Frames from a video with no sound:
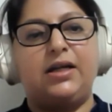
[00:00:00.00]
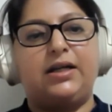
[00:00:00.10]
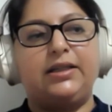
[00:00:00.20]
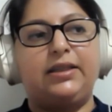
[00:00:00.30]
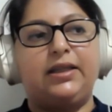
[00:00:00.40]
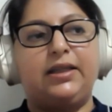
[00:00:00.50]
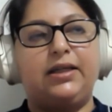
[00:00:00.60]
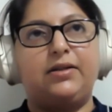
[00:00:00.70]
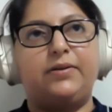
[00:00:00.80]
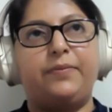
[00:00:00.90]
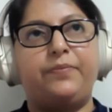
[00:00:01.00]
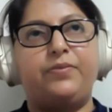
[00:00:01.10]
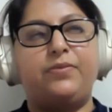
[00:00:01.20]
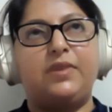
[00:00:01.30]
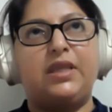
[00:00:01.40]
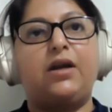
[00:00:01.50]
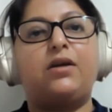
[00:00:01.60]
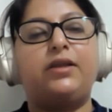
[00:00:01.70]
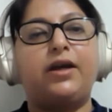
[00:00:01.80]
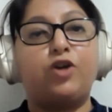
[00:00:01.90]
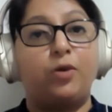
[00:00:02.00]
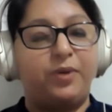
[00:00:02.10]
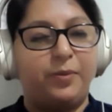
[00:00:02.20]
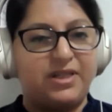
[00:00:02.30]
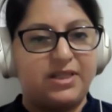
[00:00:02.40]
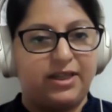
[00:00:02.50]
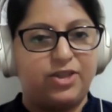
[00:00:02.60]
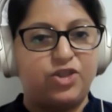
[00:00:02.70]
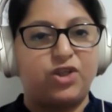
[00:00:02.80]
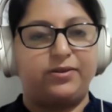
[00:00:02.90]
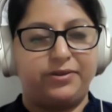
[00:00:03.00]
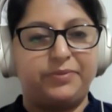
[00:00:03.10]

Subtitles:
I think they are complementing each other.